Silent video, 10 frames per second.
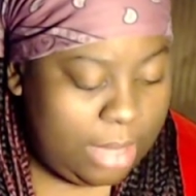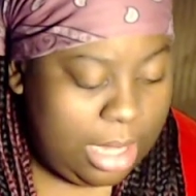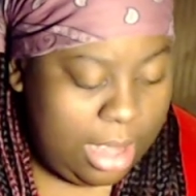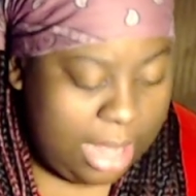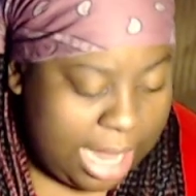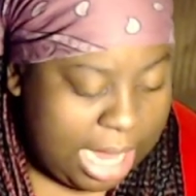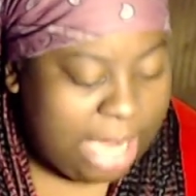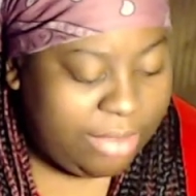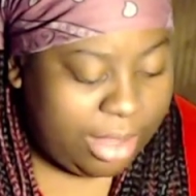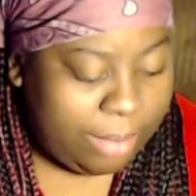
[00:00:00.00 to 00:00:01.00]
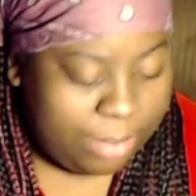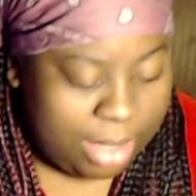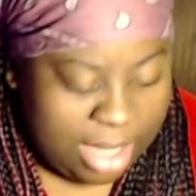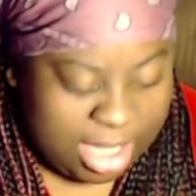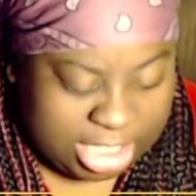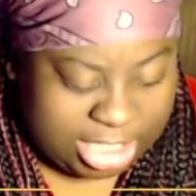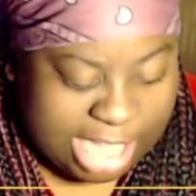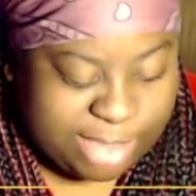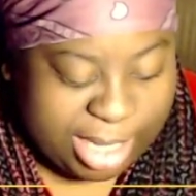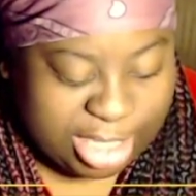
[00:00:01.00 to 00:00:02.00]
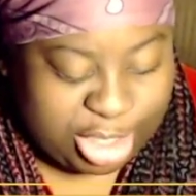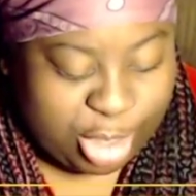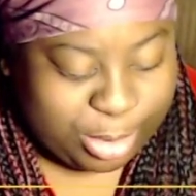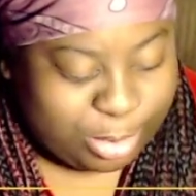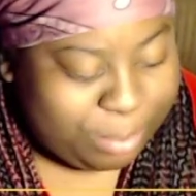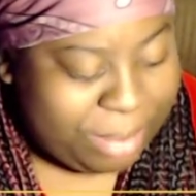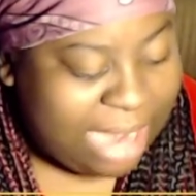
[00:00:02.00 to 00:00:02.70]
Ahead of them, the chessmen and generals were battling